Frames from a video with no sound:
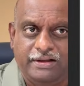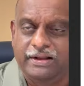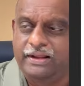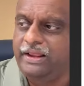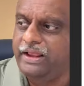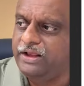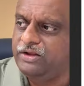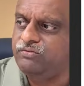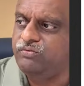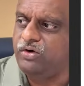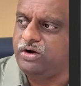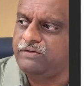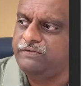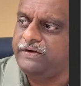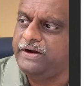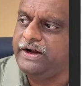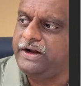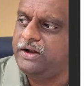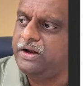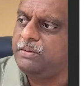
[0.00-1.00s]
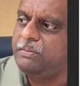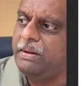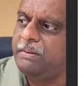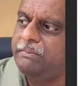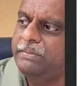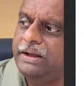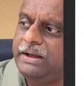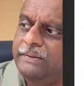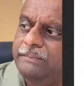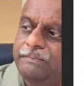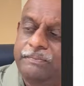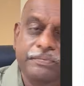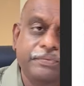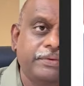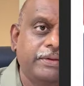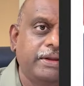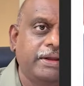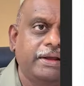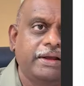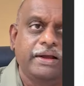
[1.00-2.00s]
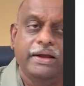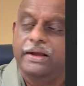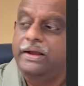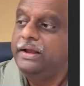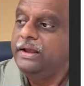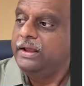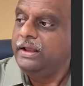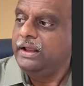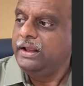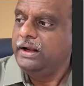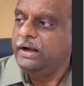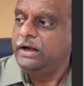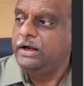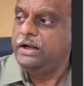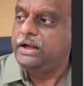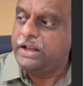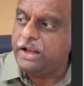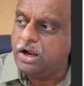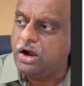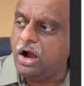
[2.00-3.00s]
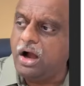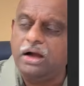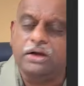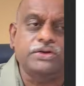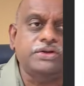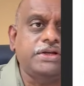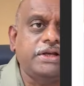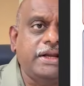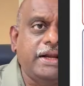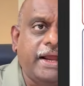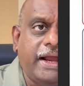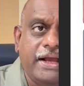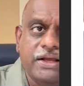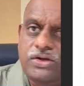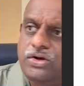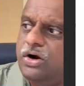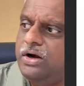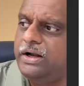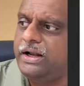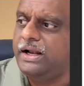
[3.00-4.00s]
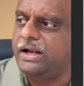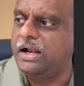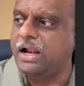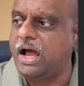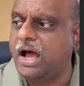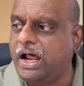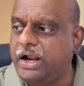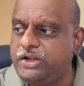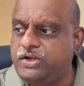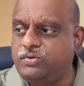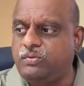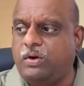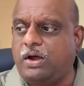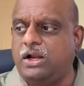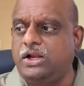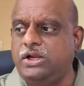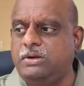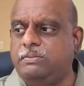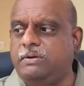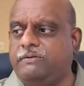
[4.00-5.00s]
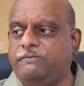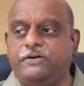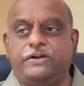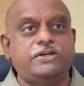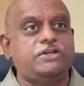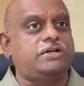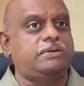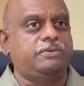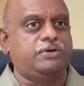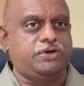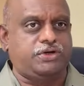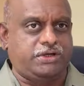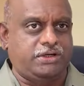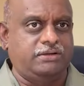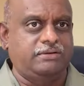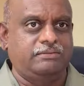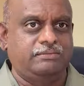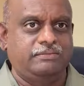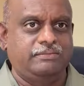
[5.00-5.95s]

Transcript: is what we need to remember. Digoxin has got a large volume of distribution